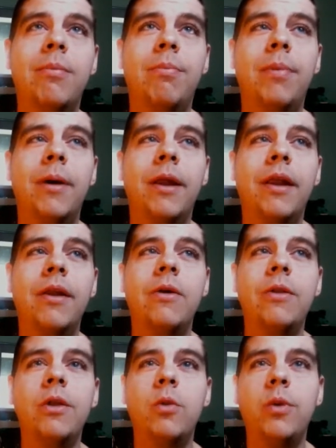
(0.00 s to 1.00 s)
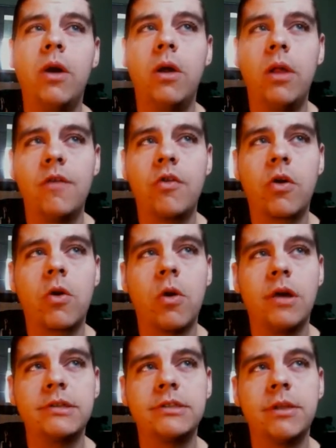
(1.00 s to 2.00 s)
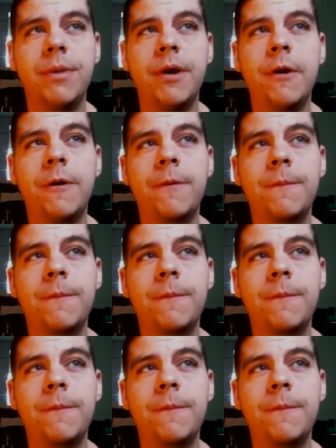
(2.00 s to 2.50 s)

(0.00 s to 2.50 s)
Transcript: But I know that we all have our cross to bear.